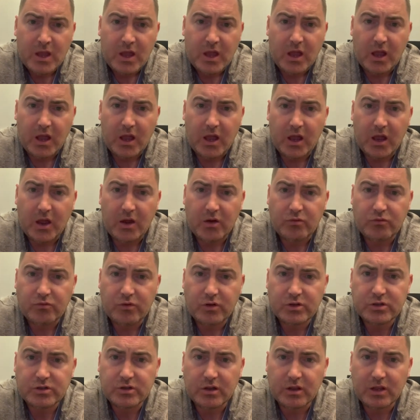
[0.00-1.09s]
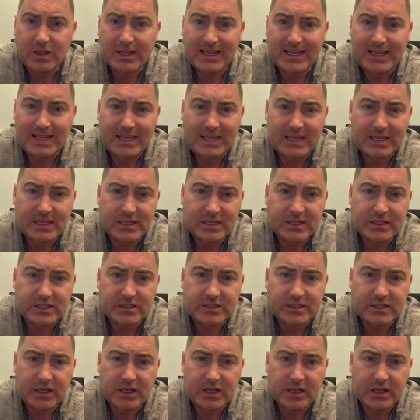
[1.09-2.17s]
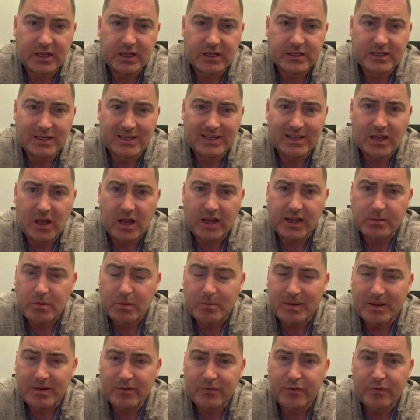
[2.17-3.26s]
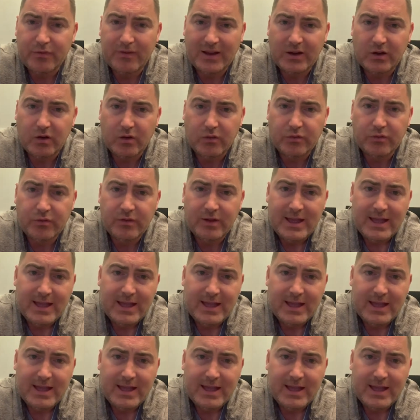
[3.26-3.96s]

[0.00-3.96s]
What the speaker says: Russell is a guy I'm a big fan of.